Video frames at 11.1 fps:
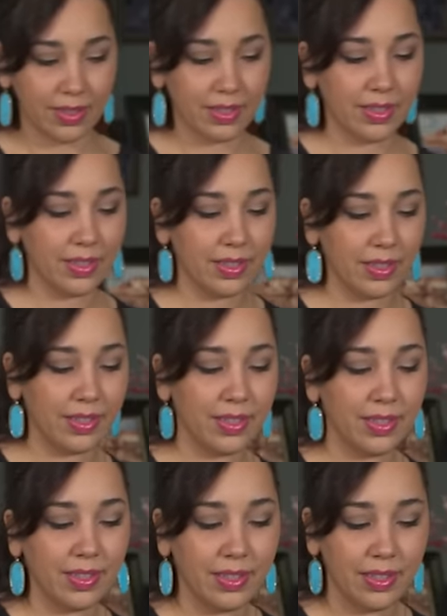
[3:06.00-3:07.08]

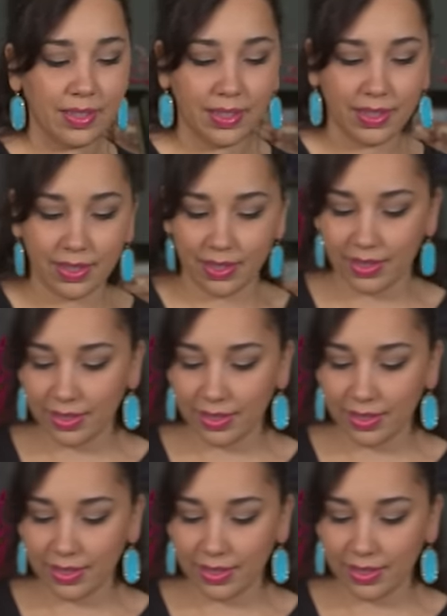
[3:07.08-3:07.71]
Nobody speaks.